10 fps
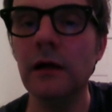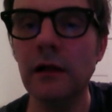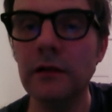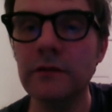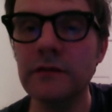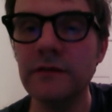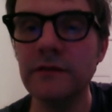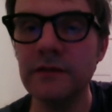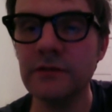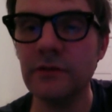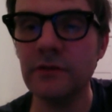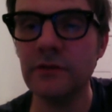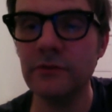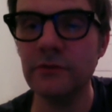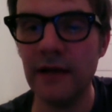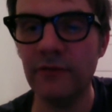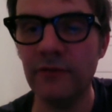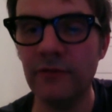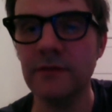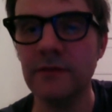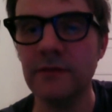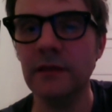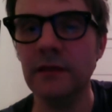let's see if I can just go down and find something.